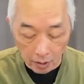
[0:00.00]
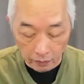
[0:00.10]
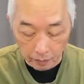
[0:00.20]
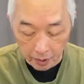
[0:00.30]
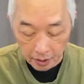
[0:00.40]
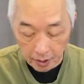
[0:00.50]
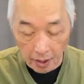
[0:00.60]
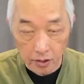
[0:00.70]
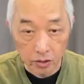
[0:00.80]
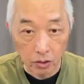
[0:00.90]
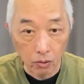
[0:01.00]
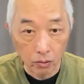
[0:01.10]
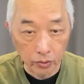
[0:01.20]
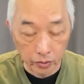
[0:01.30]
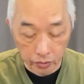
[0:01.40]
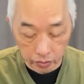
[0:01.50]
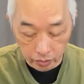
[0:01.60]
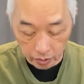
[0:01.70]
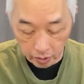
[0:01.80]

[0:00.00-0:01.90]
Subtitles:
we massage the corners